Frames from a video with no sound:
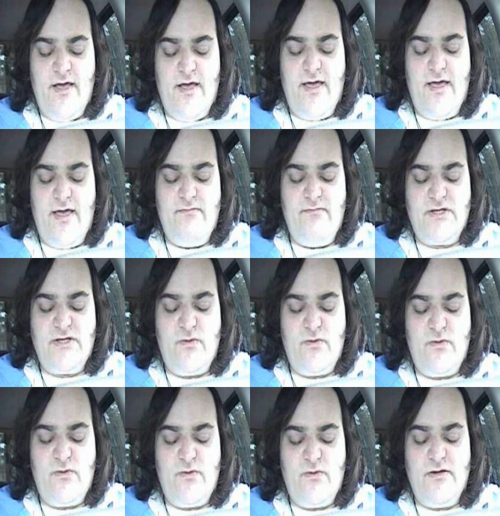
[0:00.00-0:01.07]
In
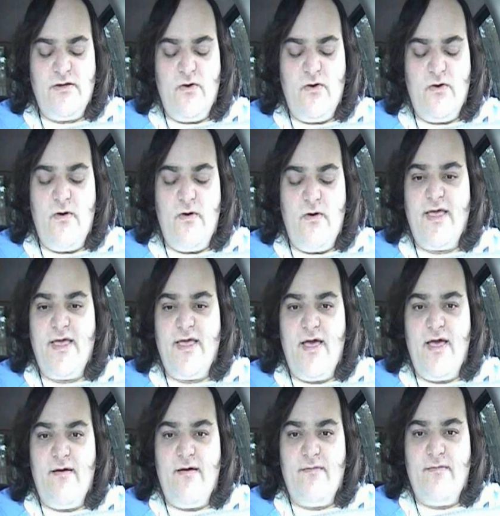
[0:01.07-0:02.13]
between who I
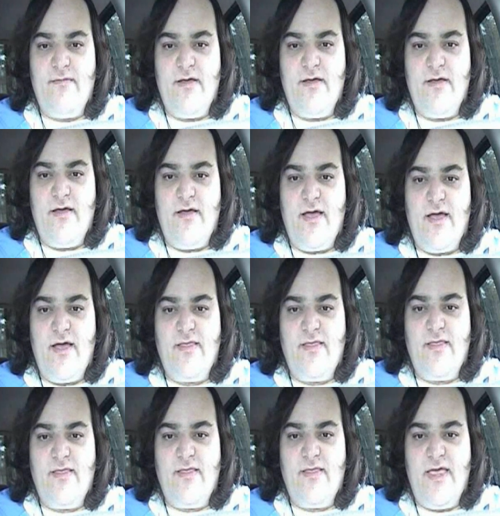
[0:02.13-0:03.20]
am and the
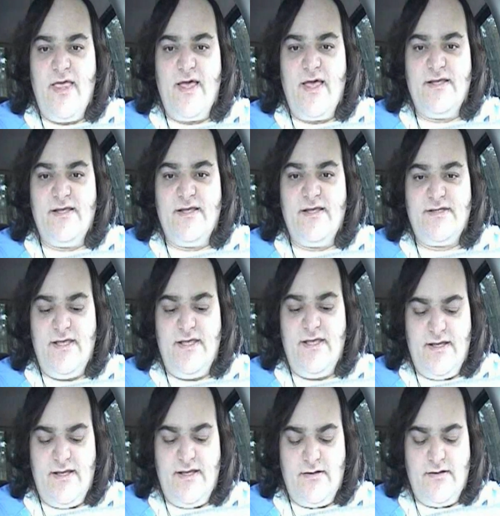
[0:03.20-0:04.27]
me that is
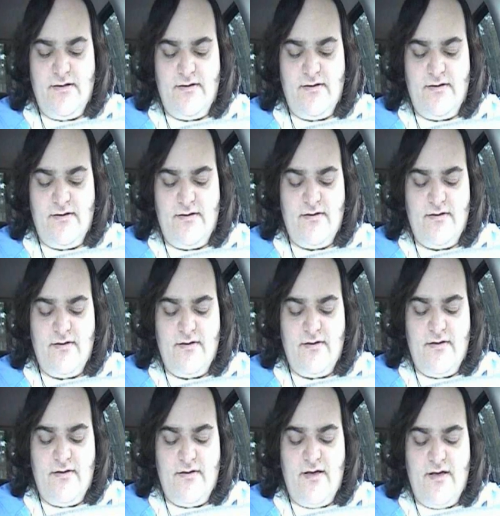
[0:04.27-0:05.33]
seen,
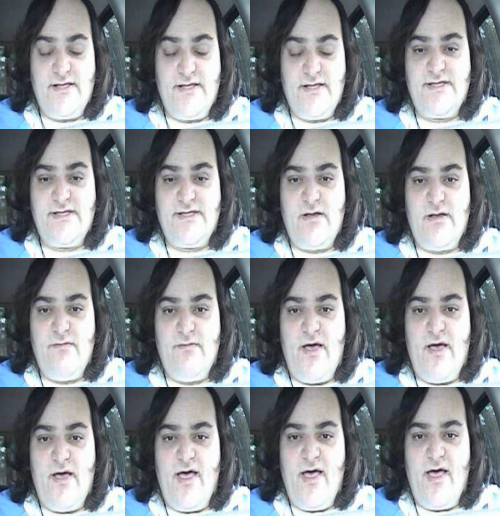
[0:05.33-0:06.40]
a secret
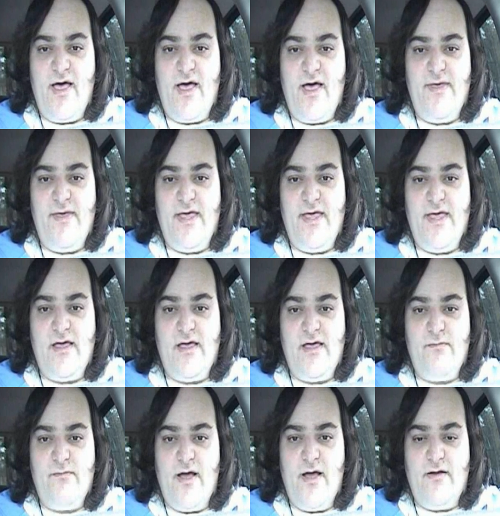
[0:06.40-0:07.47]
behind big
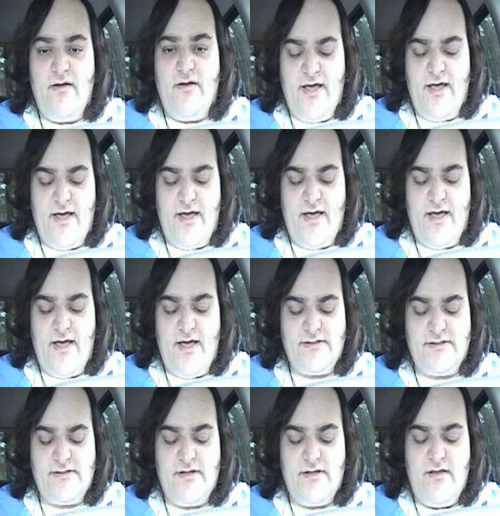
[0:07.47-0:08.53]
brown
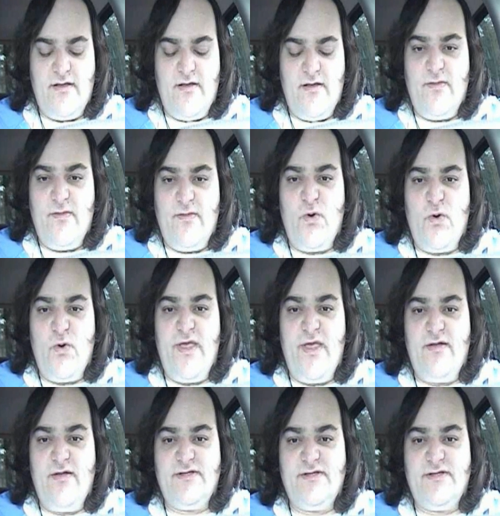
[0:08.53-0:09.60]
eyes, the
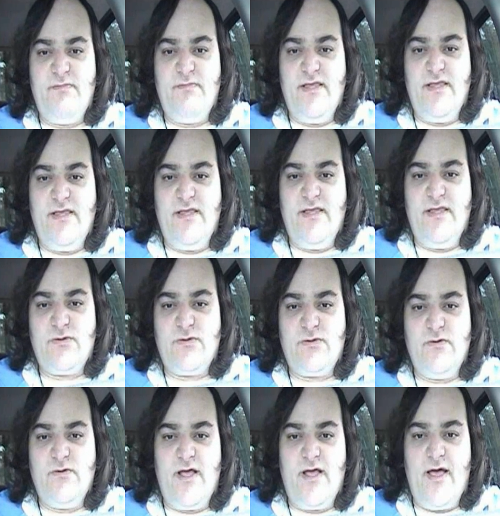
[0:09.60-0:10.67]
wheel spins
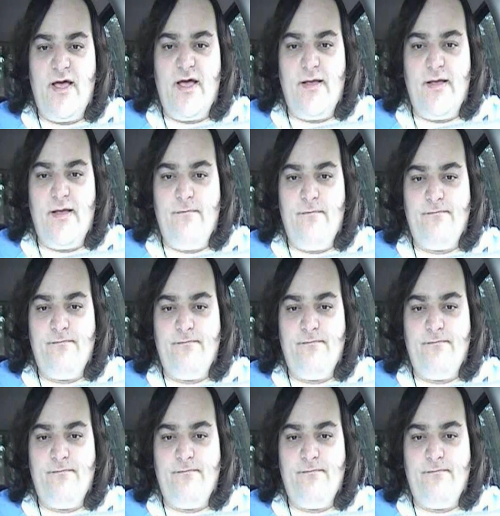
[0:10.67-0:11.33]
through time.